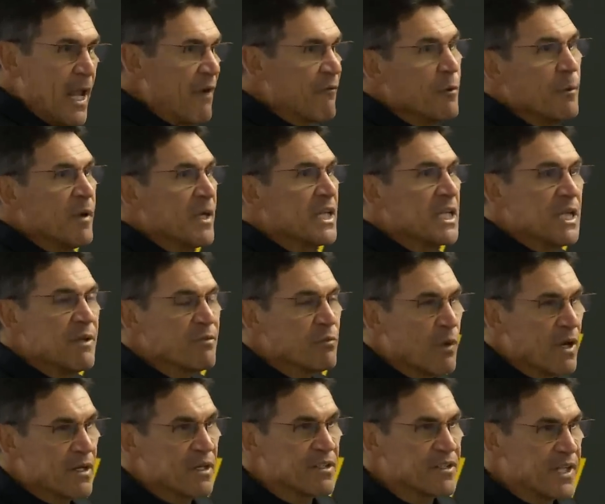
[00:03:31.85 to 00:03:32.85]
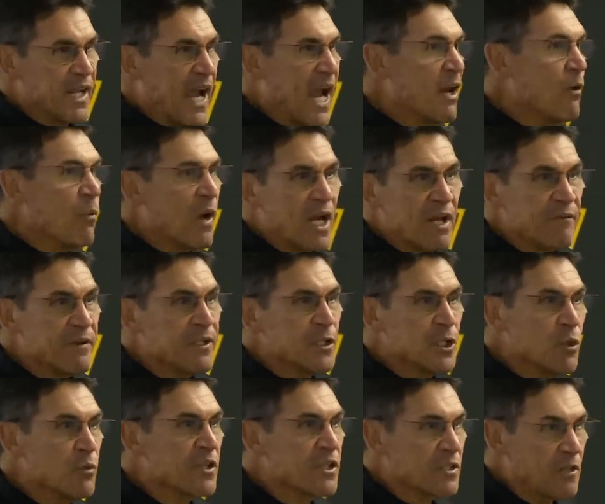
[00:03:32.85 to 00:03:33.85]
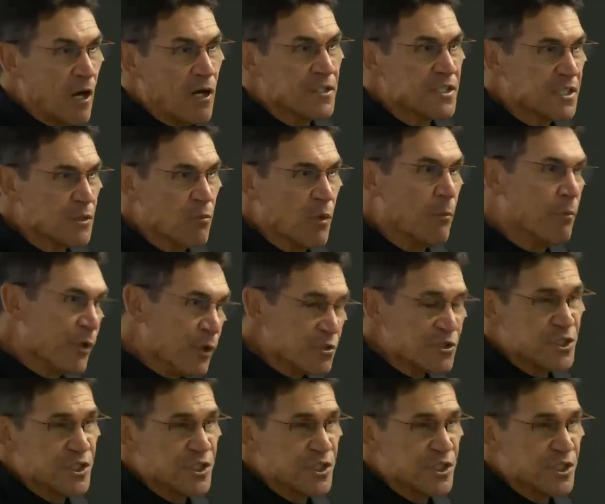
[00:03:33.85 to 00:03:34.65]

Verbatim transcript: Everybody keeps wanting to say, I didn't want anything to do with Carson. Well,